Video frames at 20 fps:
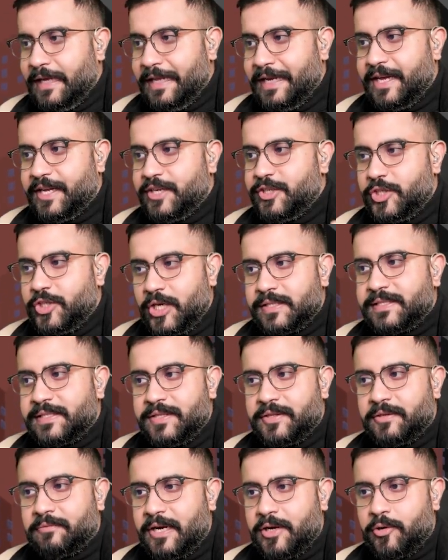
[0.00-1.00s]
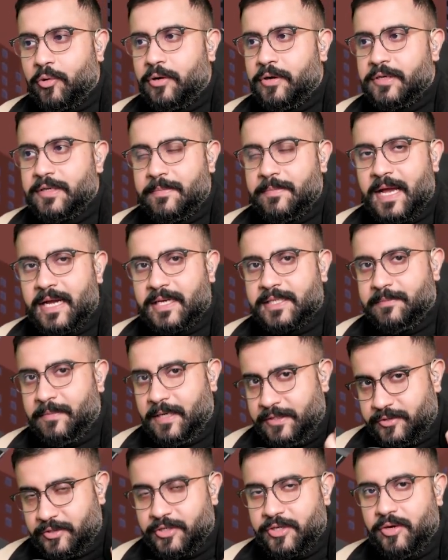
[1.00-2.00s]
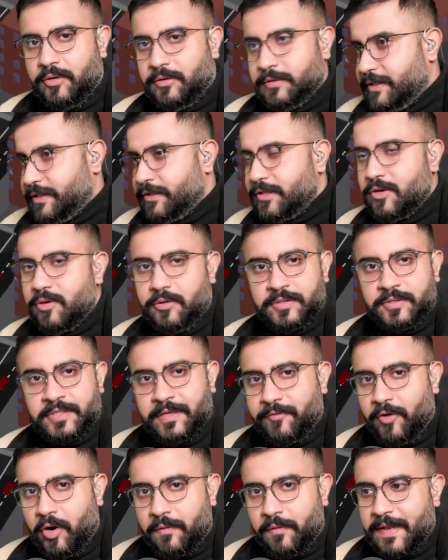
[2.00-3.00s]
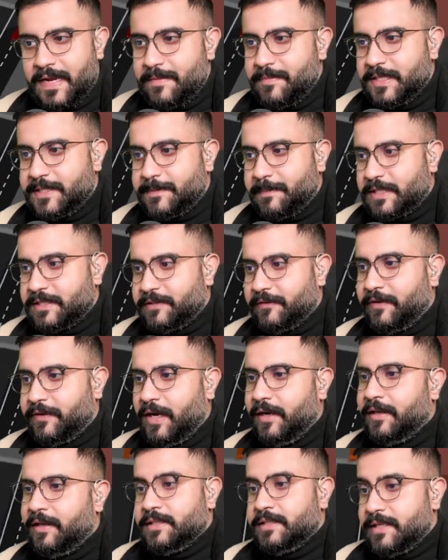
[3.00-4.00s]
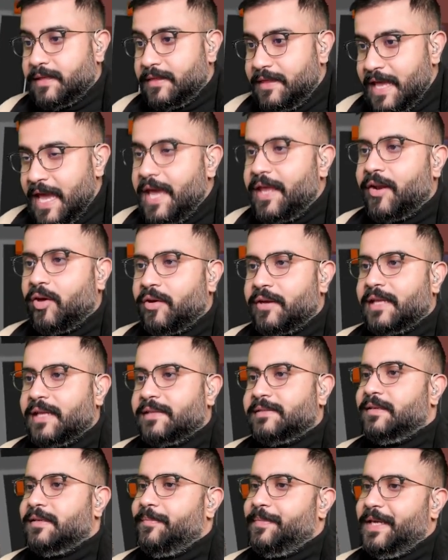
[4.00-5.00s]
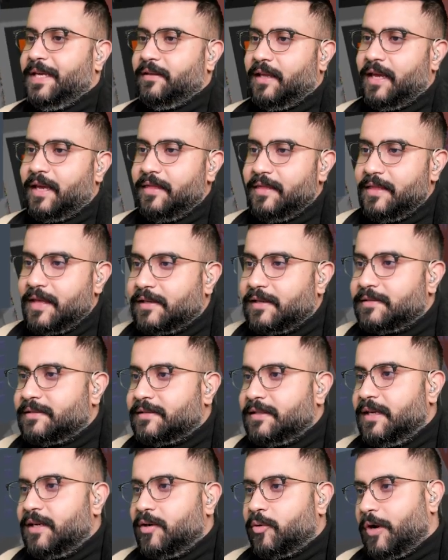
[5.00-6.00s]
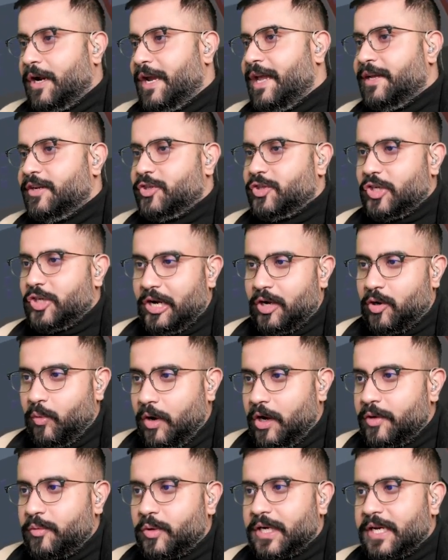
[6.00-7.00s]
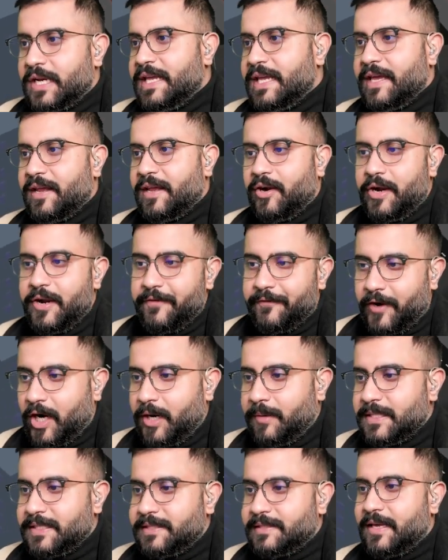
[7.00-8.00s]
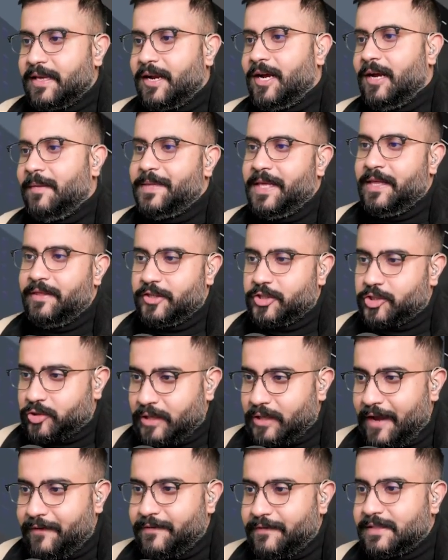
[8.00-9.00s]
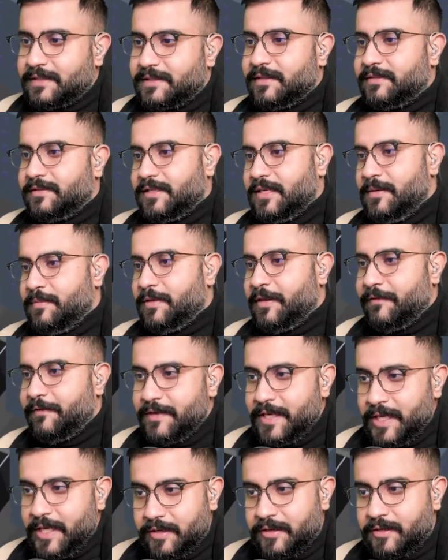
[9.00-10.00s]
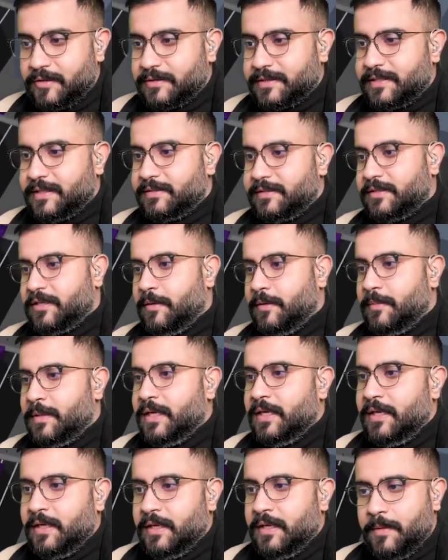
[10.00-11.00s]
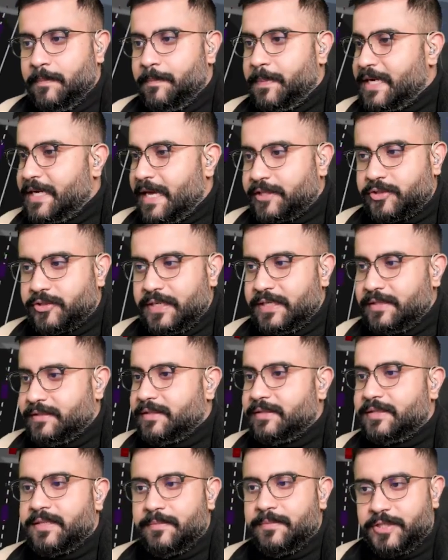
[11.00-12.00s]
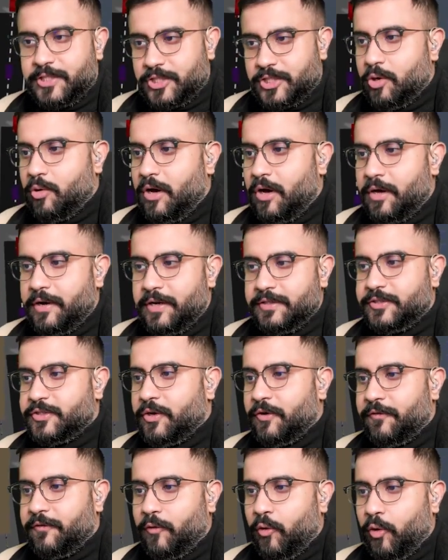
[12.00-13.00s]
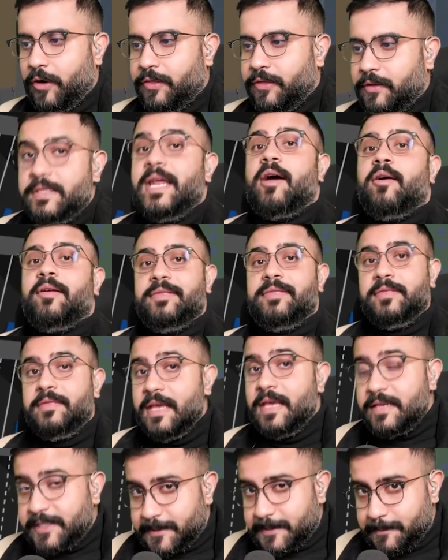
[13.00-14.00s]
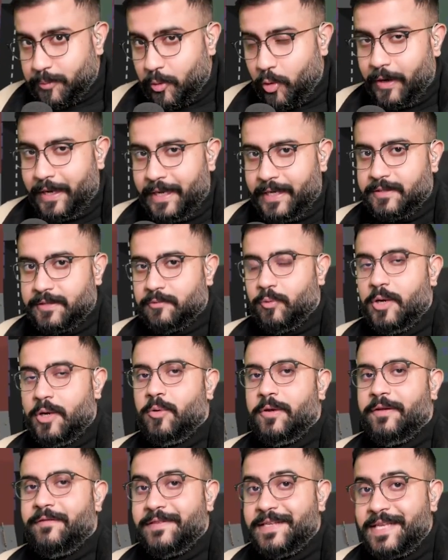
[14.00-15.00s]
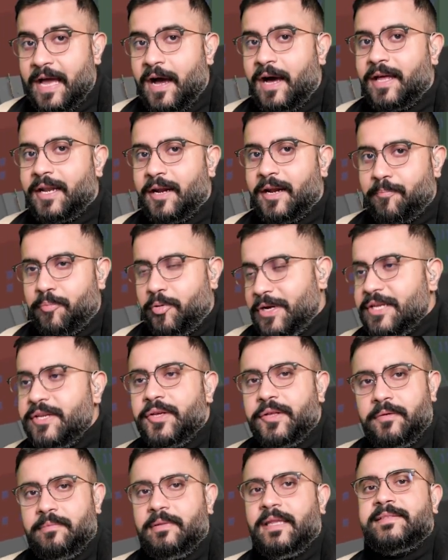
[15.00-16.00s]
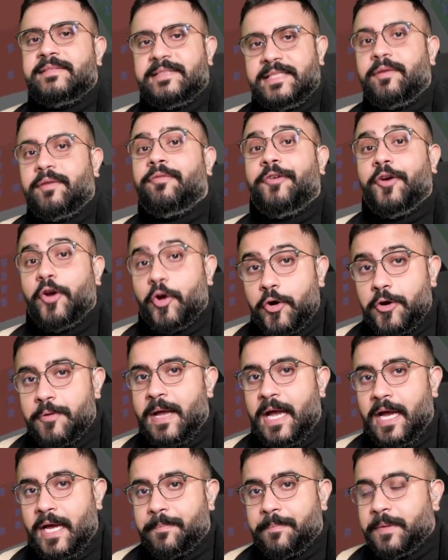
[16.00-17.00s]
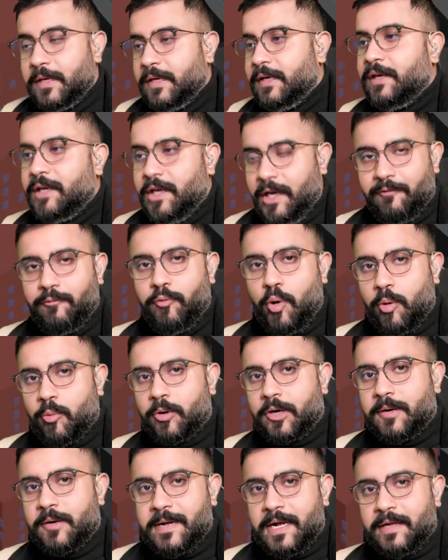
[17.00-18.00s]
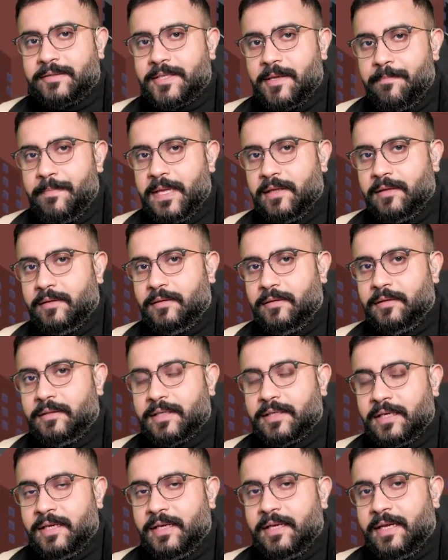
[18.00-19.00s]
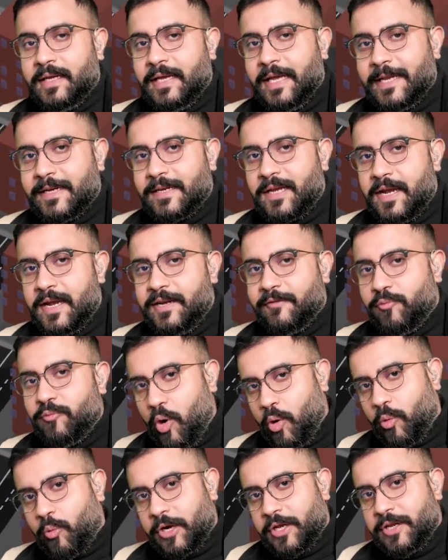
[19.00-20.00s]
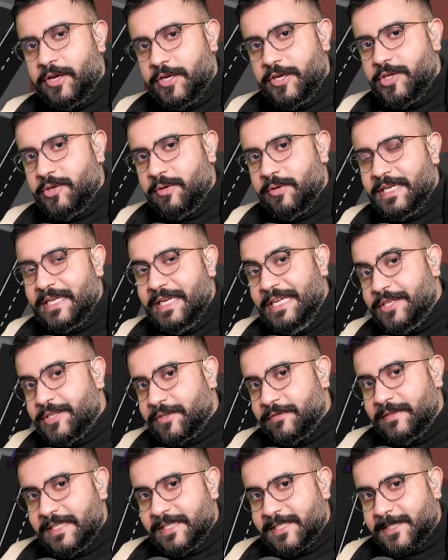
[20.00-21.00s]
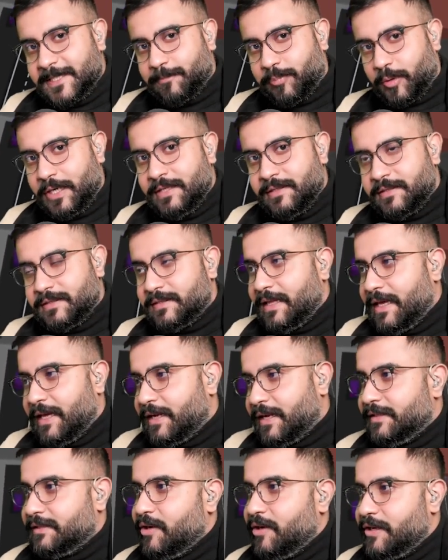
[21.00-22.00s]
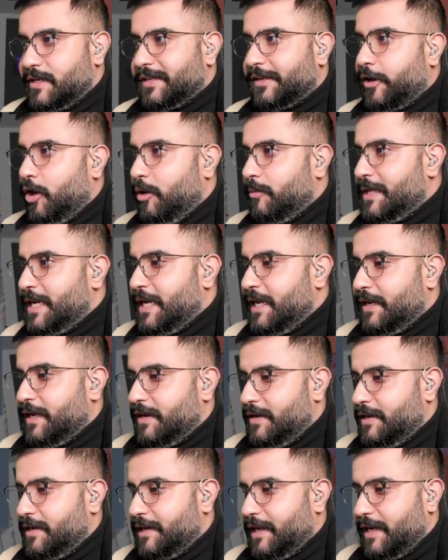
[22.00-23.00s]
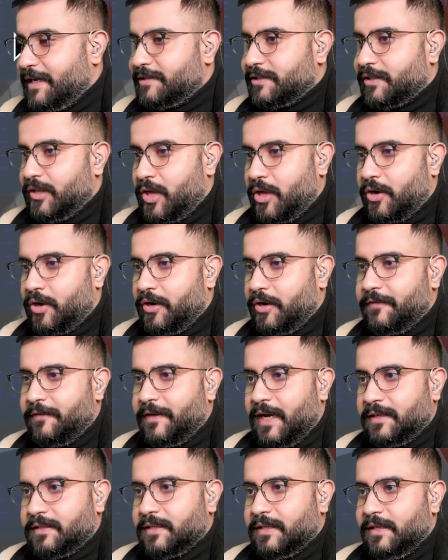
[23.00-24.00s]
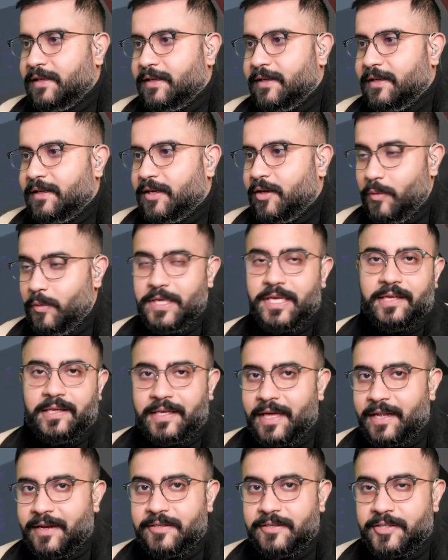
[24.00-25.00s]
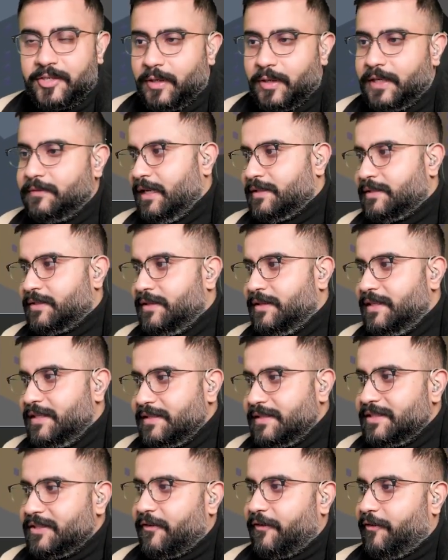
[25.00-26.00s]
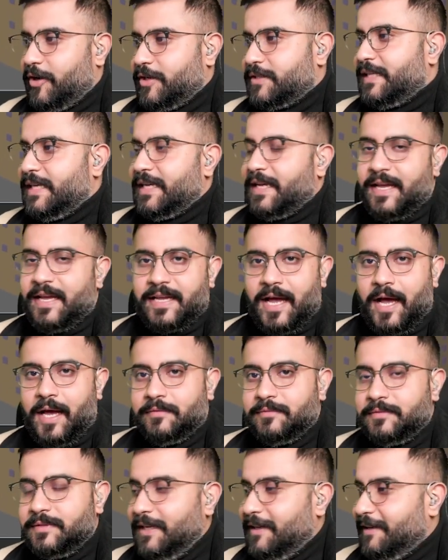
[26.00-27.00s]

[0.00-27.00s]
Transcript: And again, just in the right order to maximize our goals, and goals have already been specified. So then I'll get something like this, where, hey, in chunk one, we're going to get our environment set up, then the traffic system, the vehicle system, pedestrian systems, so on and so forth. Now, at this point, when we've got a pretty good, let's say, roadmap of what we're about to build and kind of what we're going to do in each of these sprints that is going to culminate in a nice Claude artifact, we can get into it. And so this is the first thing I got.